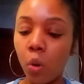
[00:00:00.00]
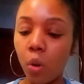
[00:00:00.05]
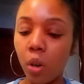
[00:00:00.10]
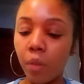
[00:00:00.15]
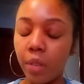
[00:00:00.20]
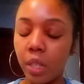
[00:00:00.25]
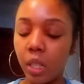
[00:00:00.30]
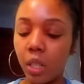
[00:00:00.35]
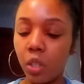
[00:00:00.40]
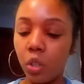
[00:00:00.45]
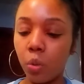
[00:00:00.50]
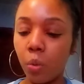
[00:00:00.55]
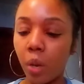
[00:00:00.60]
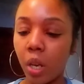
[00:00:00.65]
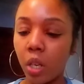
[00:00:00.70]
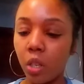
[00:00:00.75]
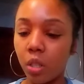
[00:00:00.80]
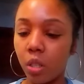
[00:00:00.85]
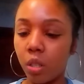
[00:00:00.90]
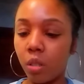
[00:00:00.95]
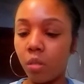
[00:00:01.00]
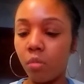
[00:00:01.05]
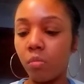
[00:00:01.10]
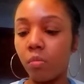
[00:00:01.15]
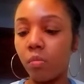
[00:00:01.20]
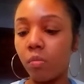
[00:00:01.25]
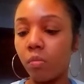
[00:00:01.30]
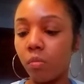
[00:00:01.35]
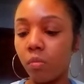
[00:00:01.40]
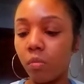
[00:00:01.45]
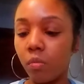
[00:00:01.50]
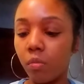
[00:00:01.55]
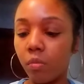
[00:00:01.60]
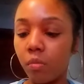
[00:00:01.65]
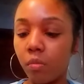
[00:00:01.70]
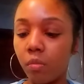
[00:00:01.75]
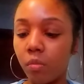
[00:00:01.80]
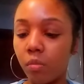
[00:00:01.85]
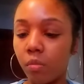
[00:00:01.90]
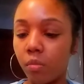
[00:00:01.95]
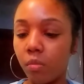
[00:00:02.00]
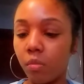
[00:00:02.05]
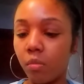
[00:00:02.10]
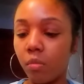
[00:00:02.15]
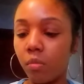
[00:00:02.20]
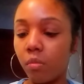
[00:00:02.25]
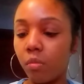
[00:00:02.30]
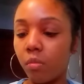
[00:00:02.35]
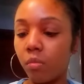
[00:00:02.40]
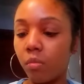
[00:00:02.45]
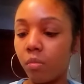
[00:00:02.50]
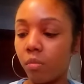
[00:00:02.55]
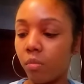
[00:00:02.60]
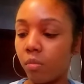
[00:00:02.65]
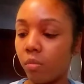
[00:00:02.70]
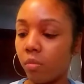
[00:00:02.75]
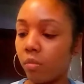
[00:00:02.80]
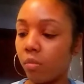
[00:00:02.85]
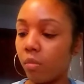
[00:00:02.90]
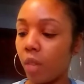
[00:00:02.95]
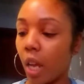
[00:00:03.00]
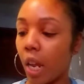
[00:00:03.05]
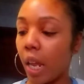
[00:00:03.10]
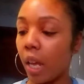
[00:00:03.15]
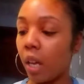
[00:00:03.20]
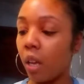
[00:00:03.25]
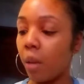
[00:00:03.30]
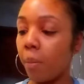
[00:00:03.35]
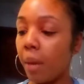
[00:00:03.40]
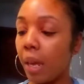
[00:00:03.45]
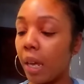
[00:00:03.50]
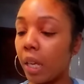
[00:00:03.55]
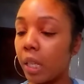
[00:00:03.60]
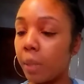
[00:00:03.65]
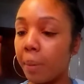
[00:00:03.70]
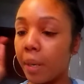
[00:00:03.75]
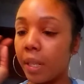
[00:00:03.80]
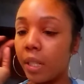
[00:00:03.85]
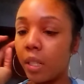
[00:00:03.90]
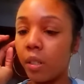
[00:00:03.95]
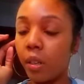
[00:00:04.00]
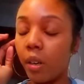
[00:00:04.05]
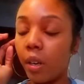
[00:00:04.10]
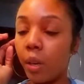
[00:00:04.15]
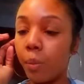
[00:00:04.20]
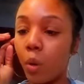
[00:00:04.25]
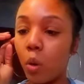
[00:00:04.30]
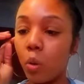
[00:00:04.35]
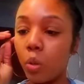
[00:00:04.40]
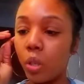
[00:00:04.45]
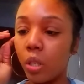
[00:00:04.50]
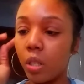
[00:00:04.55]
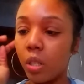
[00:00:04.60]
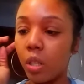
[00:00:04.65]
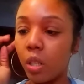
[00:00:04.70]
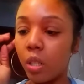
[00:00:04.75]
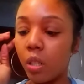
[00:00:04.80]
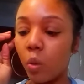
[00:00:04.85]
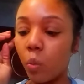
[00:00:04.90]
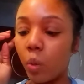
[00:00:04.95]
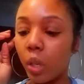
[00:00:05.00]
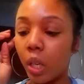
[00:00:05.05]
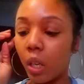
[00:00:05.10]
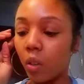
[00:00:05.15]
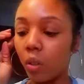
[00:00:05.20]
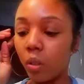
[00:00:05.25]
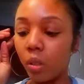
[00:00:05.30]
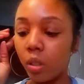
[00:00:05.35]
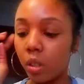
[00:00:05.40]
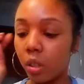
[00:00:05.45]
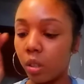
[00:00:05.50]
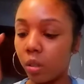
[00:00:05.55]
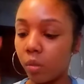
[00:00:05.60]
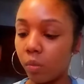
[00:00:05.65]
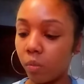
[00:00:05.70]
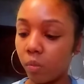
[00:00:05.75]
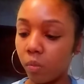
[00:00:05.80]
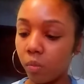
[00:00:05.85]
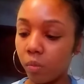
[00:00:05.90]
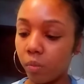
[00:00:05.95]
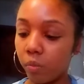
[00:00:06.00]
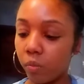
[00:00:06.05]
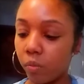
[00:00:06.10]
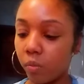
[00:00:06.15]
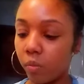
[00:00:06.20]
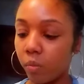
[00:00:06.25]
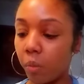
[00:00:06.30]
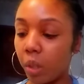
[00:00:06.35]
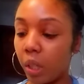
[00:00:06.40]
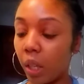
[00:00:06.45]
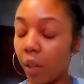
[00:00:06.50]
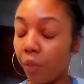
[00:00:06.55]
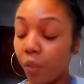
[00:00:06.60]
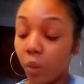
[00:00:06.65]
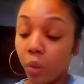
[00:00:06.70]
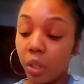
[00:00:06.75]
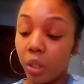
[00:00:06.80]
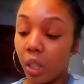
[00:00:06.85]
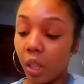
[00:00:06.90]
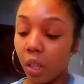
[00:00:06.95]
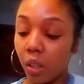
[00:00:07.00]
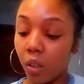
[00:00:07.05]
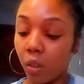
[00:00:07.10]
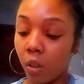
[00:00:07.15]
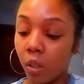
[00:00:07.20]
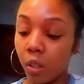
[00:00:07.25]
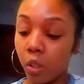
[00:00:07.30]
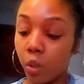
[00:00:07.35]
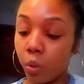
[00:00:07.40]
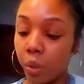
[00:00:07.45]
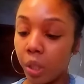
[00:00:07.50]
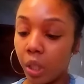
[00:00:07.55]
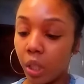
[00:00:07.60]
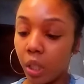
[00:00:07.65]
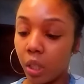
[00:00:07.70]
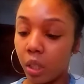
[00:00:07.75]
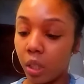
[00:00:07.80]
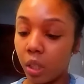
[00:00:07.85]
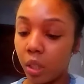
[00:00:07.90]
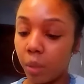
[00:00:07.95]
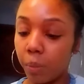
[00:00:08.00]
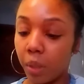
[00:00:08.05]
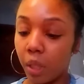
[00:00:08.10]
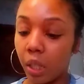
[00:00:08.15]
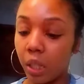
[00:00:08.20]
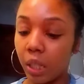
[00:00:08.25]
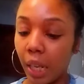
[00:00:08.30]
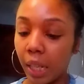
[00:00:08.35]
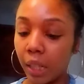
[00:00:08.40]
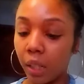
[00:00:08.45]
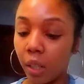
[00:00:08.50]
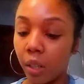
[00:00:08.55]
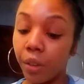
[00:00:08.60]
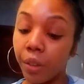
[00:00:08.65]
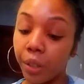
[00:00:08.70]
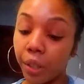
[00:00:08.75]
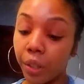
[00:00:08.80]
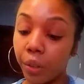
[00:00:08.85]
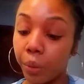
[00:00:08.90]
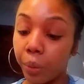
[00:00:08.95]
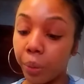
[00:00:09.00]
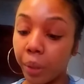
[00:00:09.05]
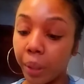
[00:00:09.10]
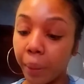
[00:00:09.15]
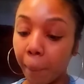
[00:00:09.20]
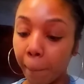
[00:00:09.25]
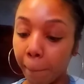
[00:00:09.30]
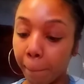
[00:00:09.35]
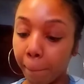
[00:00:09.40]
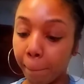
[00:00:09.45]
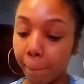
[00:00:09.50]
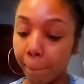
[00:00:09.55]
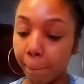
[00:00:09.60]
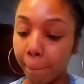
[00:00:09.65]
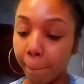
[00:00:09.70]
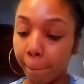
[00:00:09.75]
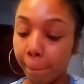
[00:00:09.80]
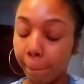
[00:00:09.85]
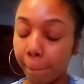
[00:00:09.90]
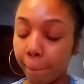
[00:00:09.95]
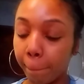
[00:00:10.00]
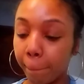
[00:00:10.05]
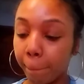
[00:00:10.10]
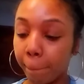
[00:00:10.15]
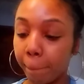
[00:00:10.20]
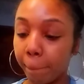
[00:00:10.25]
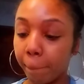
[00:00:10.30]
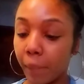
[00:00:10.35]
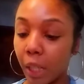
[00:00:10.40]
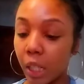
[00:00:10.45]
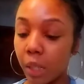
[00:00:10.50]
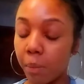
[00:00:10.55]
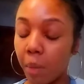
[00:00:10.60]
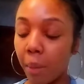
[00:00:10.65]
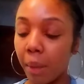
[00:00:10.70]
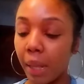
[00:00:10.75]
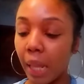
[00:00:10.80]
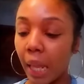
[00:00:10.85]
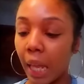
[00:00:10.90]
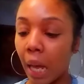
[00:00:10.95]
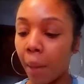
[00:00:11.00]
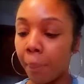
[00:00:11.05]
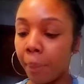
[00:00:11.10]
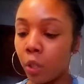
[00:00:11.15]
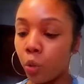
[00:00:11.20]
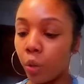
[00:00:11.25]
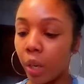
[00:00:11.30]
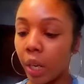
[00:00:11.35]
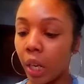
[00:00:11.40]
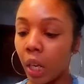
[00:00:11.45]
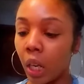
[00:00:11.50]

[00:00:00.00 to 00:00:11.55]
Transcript: and they could be expressing their emotions to someone else but they feel stuck on doing this but it's like they're gonna do it because maybe they got betrayed and they feel stuck about that.